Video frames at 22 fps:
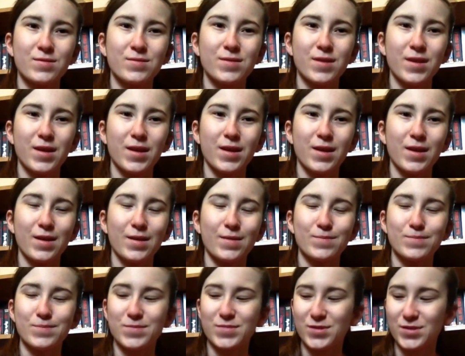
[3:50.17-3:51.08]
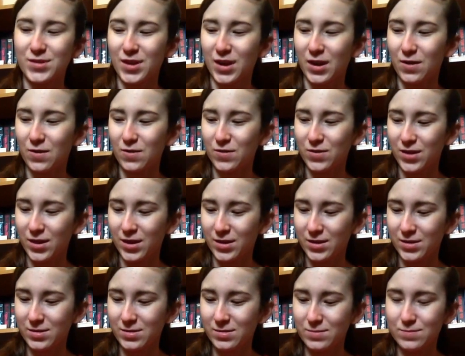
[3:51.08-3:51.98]
a eh, sticker
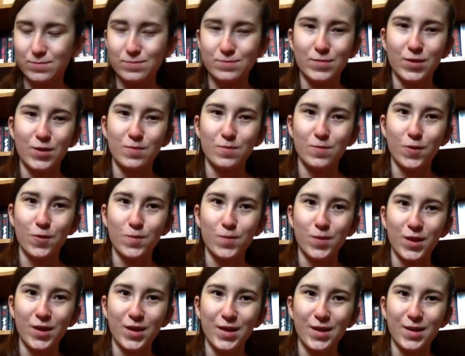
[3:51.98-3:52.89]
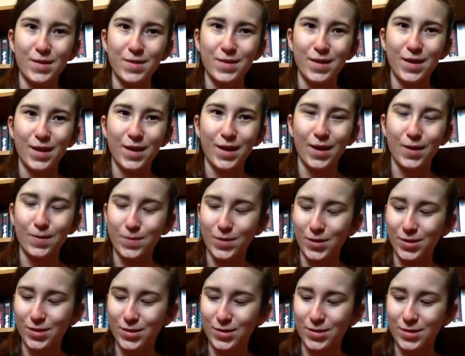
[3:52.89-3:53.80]
thing, like bookplate, uh, eh, with
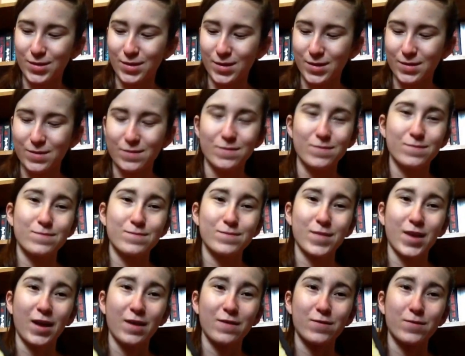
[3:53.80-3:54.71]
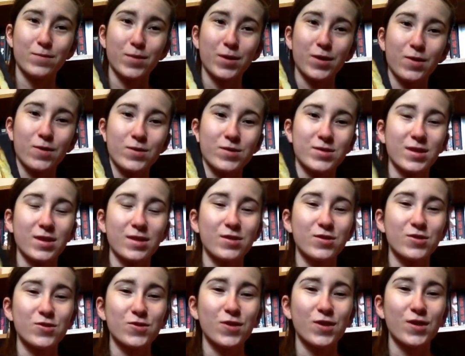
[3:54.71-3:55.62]
Catherine Peacock's
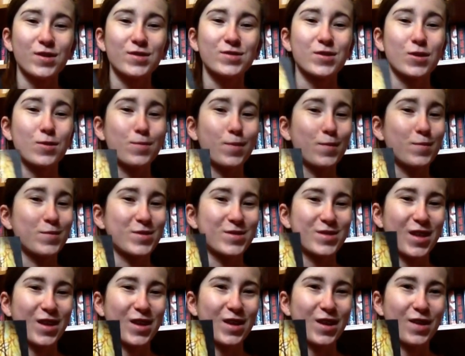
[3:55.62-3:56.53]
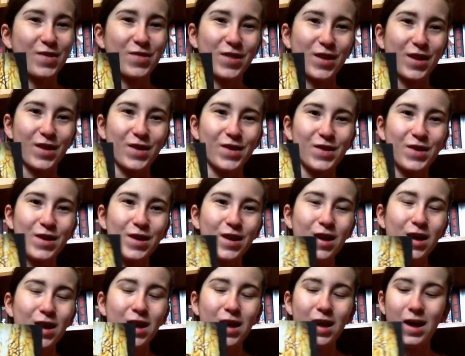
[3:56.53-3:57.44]
signature on it, so I'll be able to stick it in there
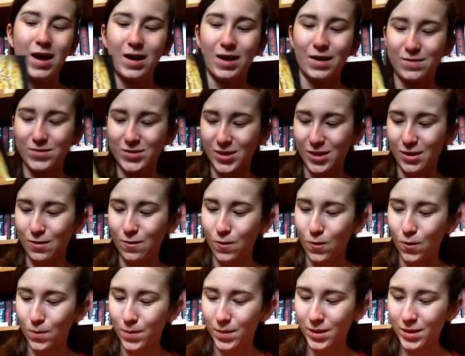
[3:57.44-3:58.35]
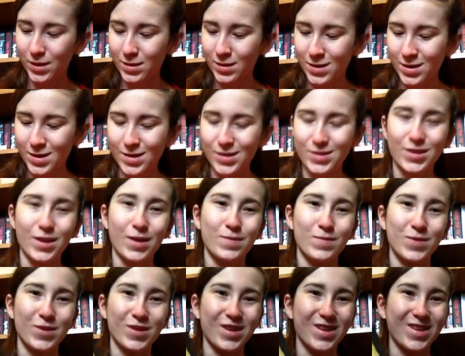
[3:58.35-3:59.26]
and have a signed copy. So I'm
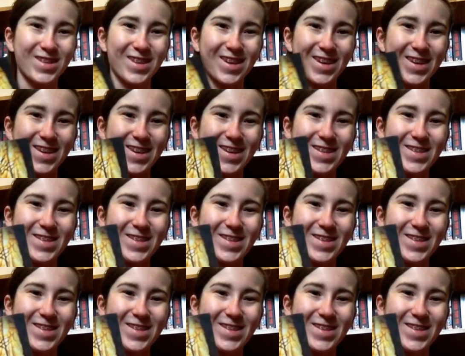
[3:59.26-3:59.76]
really excited